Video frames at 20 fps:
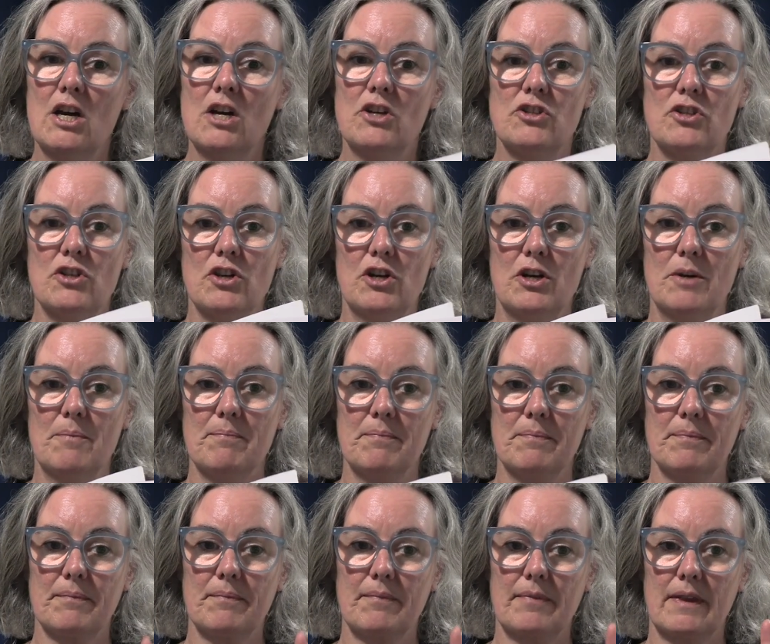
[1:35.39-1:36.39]
So
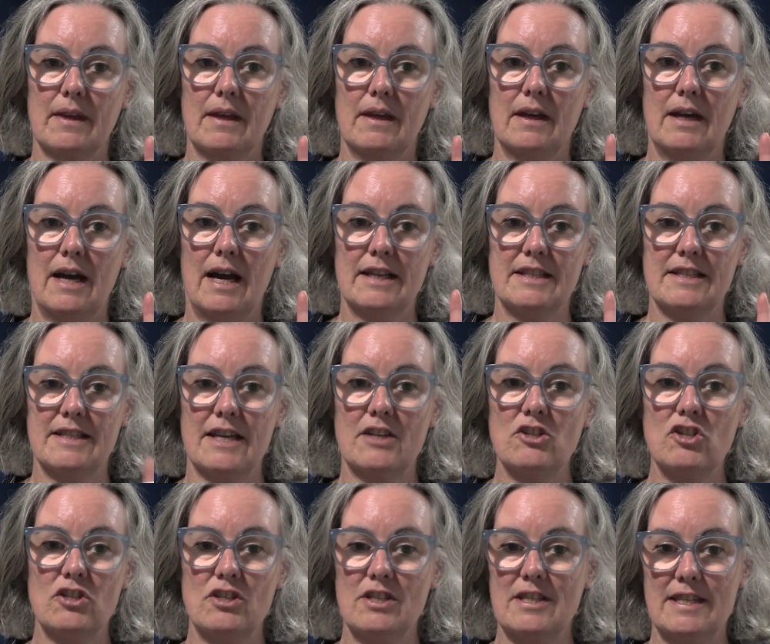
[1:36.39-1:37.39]
at
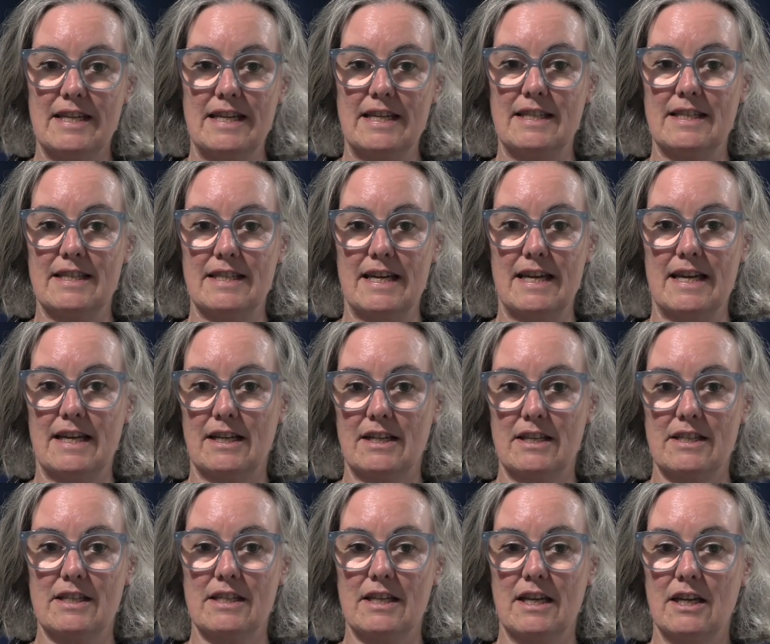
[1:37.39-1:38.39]
section
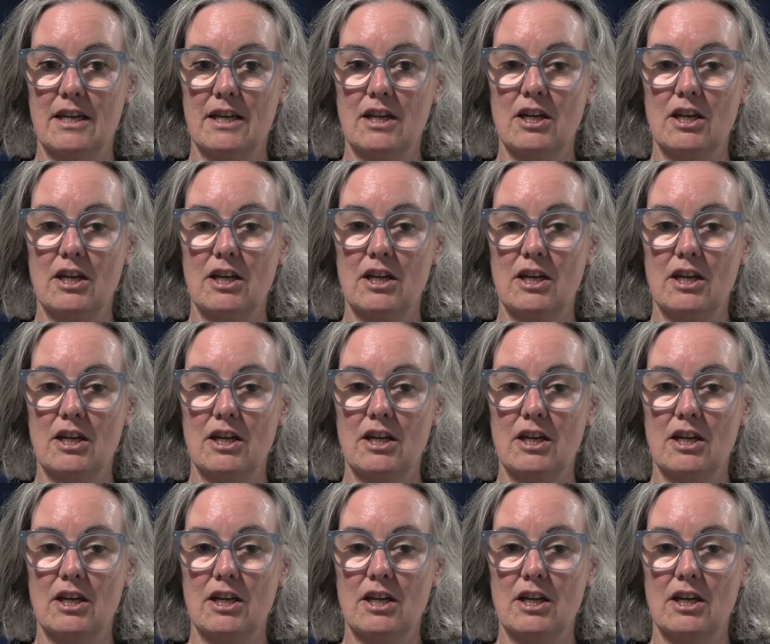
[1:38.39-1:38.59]
C6,